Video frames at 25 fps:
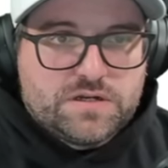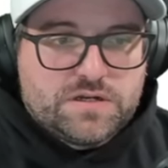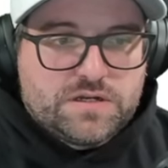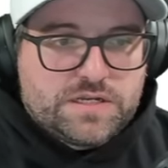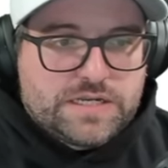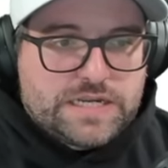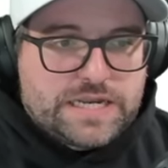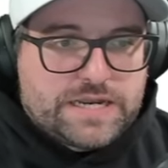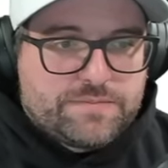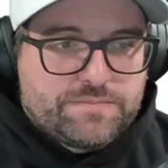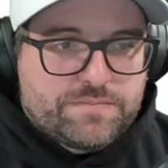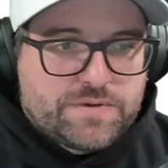
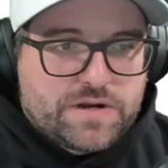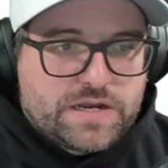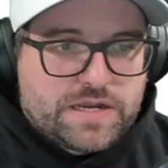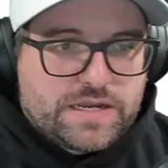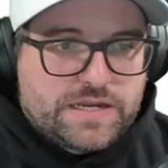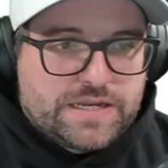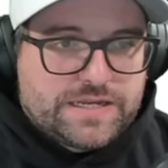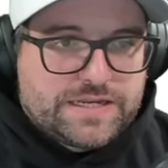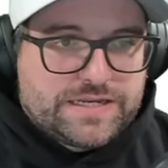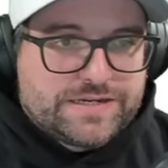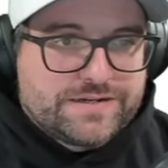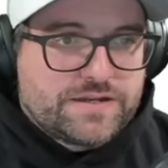in my
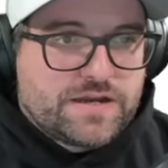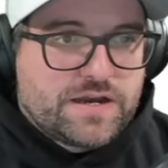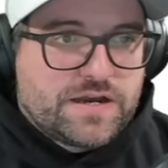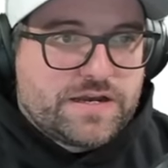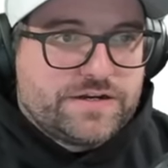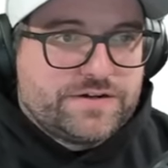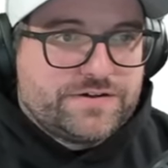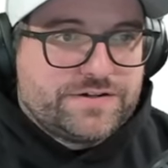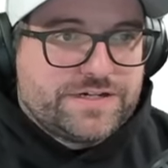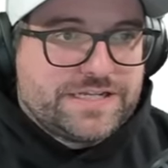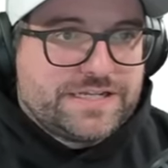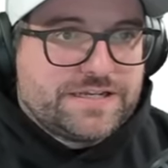
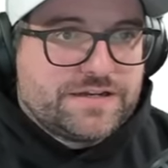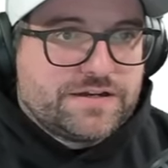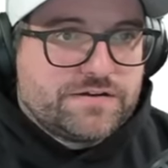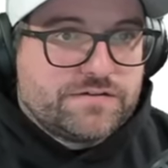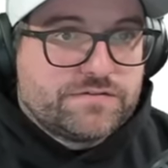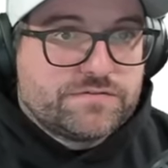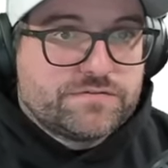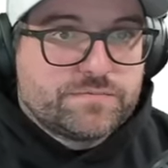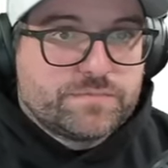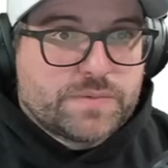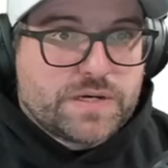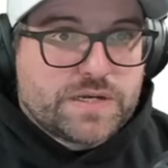entirety
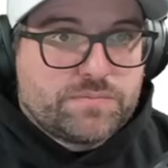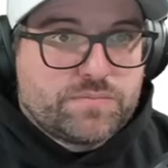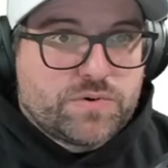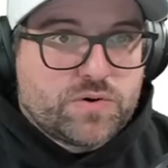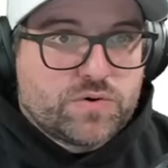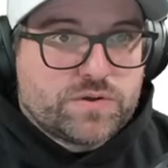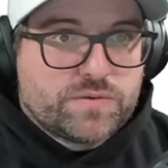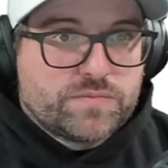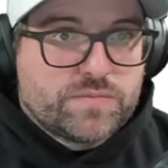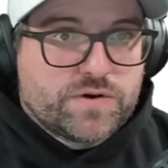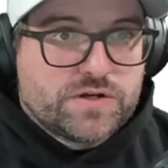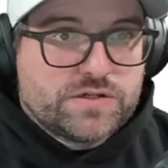of my
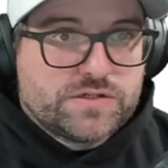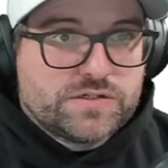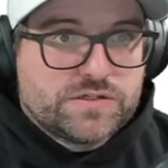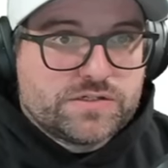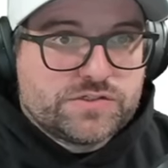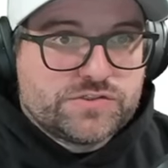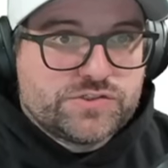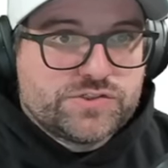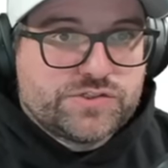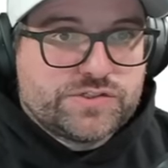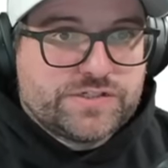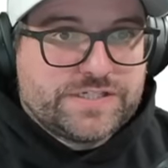
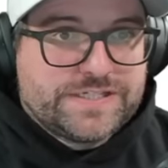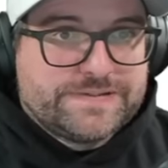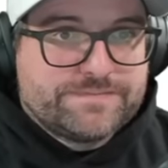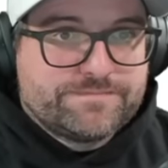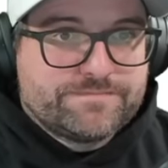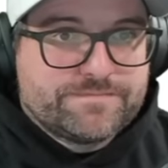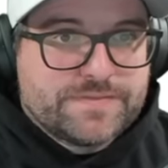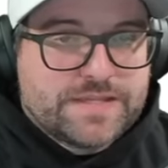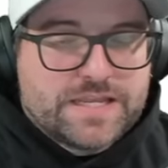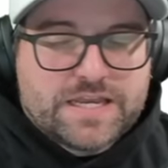Pokemon journey.